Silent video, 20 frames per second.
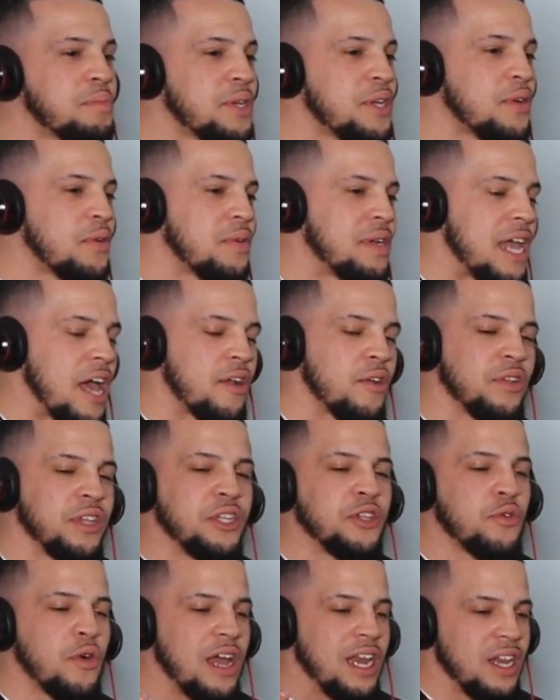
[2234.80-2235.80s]
been. Not only
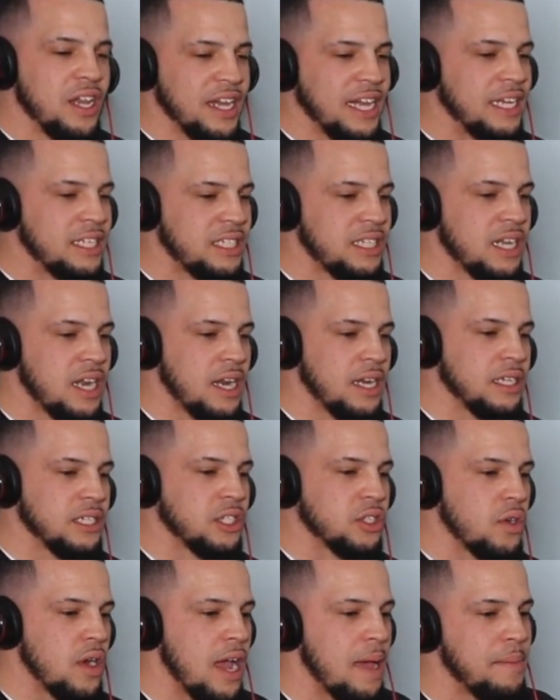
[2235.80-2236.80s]
do I look at shit on
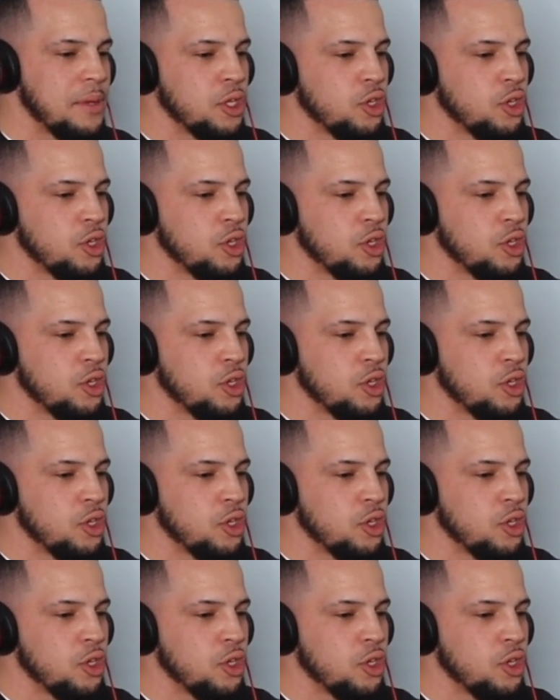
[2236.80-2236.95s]
Instagram